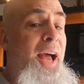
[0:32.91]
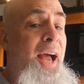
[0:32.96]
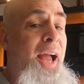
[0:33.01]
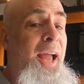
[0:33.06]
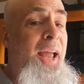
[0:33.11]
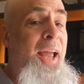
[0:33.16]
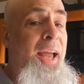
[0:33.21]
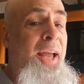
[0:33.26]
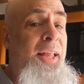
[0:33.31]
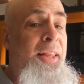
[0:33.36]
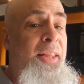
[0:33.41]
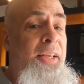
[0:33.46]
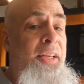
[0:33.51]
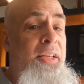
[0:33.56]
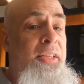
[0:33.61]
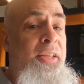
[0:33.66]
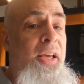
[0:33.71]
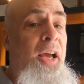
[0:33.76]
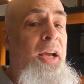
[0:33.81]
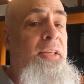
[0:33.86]
I had the
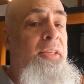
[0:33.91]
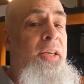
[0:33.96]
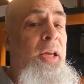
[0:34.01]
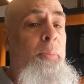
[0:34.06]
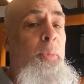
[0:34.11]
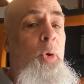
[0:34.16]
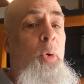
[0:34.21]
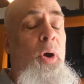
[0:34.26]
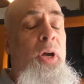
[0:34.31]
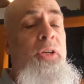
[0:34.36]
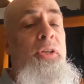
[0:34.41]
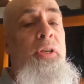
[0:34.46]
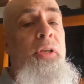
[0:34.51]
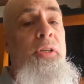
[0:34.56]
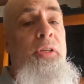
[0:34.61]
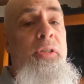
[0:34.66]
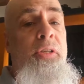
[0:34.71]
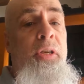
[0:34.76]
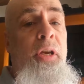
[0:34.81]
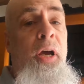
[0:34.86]
exact same
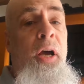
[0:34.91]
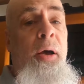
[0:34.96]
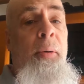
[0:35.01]
questions.